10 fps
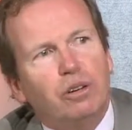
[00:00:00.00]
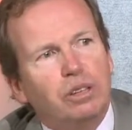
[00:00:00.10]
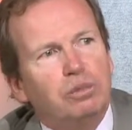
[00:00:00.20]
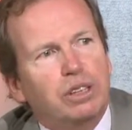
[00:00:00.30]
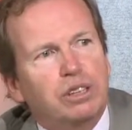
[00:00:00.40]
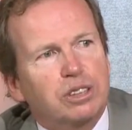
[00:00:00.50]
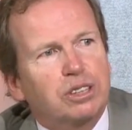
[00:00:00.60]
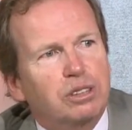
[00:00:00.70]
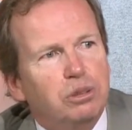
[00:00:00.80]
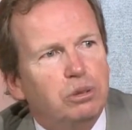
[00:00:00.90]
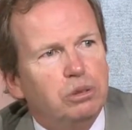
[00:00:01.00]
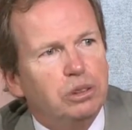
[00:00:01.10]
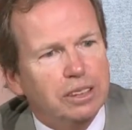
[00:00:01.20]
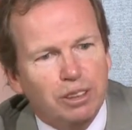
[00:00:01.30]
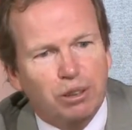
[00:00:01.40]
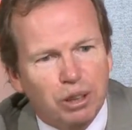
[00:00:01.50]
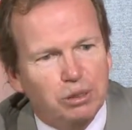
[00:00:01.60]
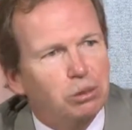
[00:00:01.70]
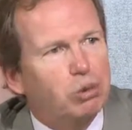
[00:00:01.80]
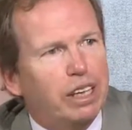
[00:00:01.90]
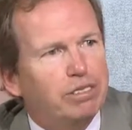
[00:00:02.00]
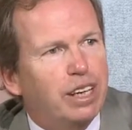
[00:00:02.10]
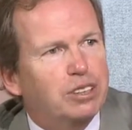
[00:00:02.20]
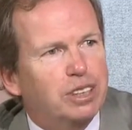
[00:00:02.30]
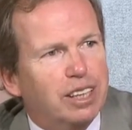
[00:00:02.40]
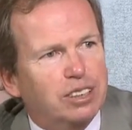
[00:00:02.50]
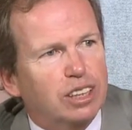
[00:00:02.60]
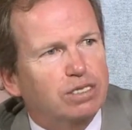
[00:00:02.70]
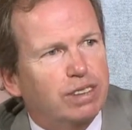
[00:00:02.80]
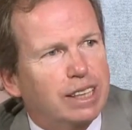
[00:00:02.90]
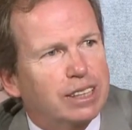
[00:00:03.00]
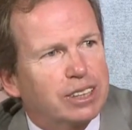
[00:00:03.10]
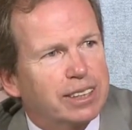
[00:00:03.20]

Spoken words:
only because it's a new renovation that just finished.